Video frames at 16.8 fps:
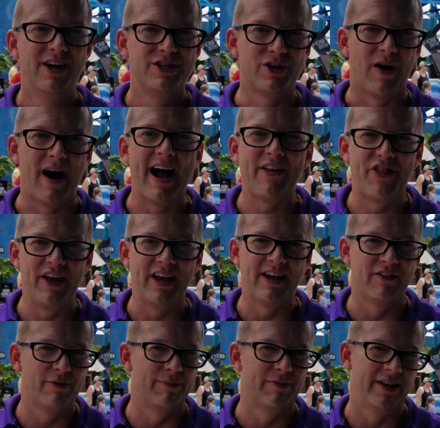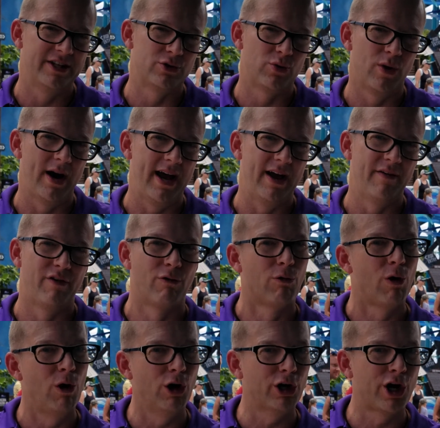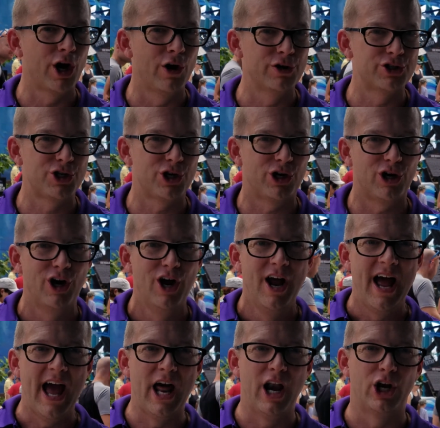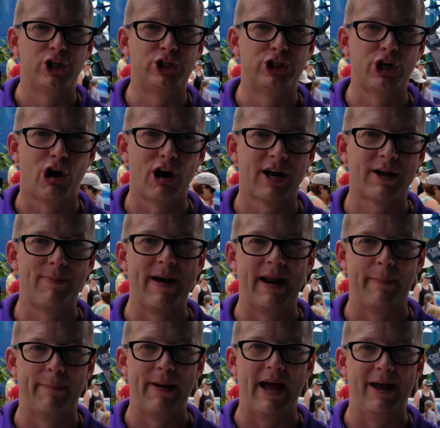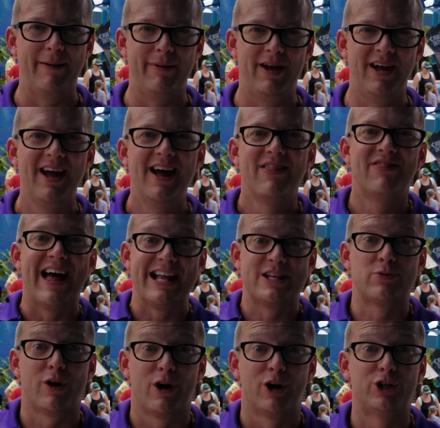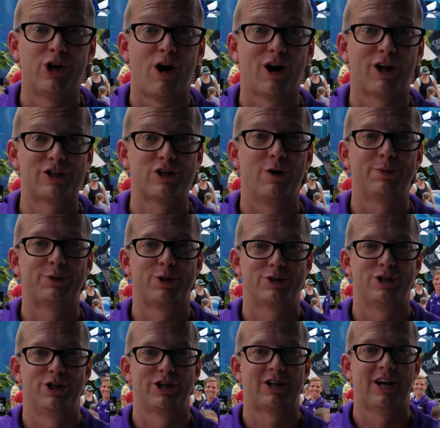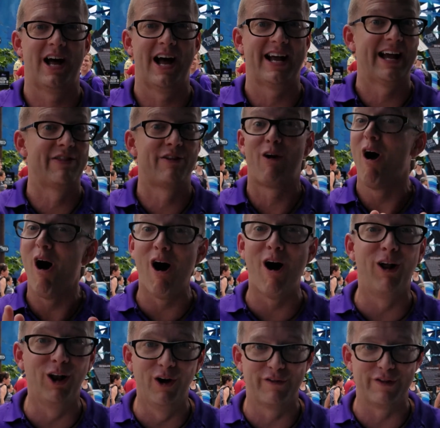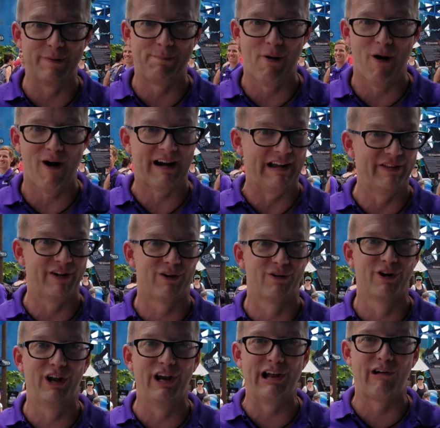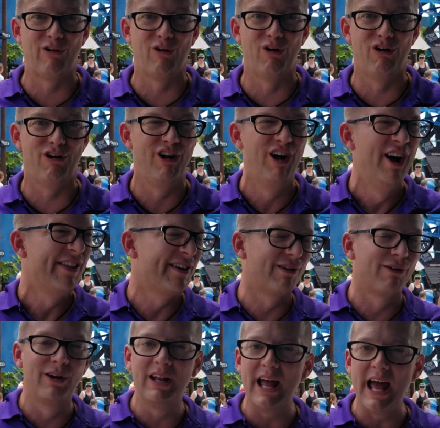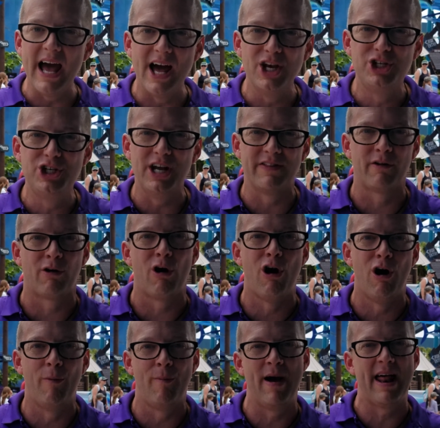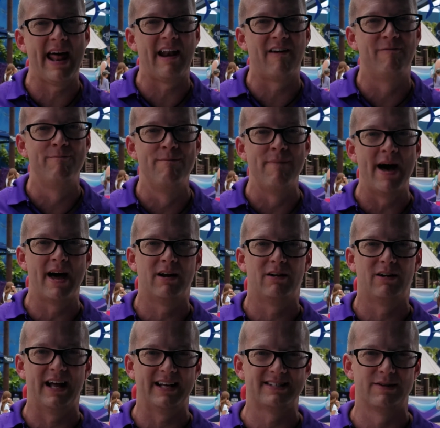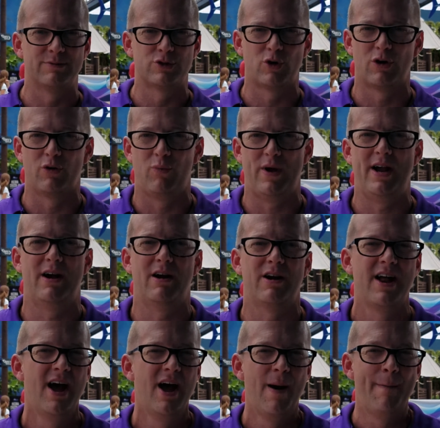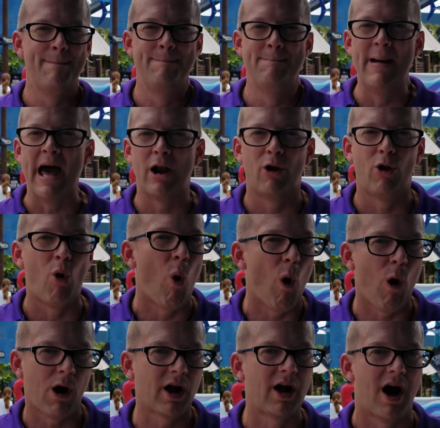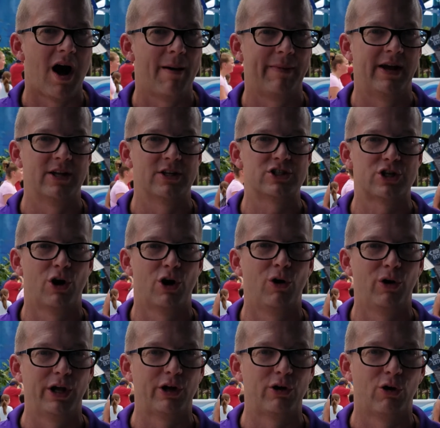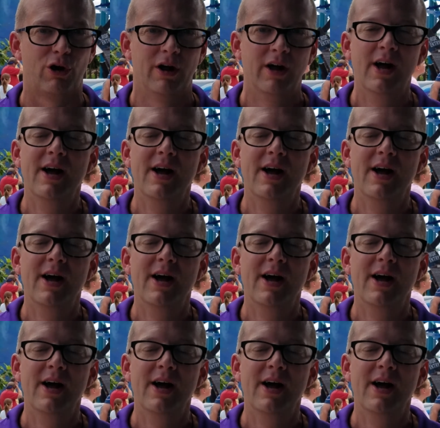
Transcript: So I think of them this way: if a roller coaster and a shark made a baby, that's what our shark sculptures look like. And they're all over the park, and they're really cool, they're really edgy, and they're all made out of metal, like some sort of weird metal origami. It's totally cool.